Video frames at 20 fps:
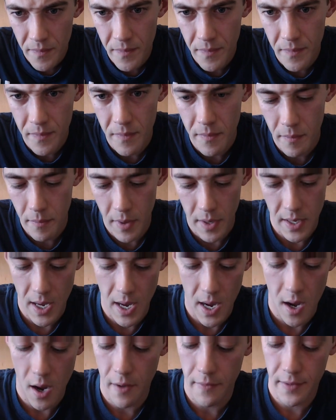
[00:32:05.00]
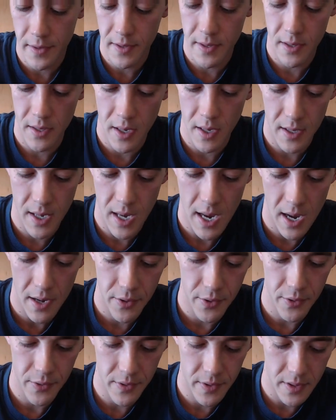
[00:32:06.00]
But yeah, obviously I can't
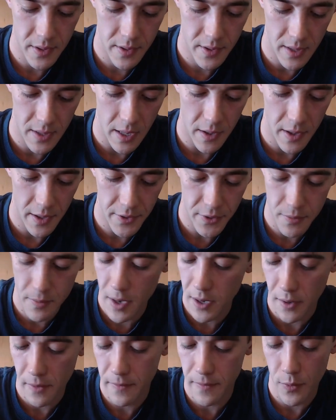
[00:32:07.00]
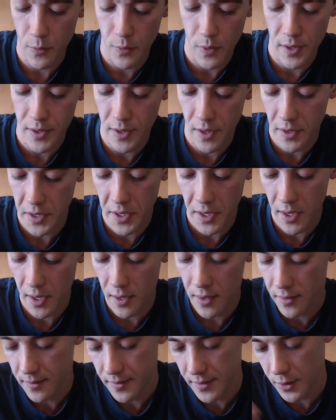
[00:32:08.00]
use this Sennheiser microphone when it's on here.
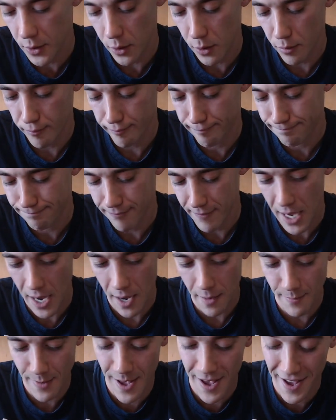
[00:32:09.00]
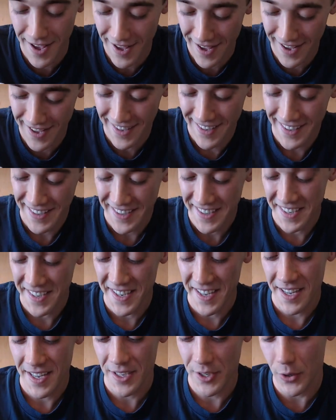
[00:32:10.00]
So yeah.
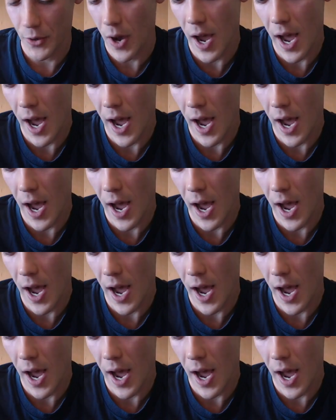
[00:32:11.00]
So I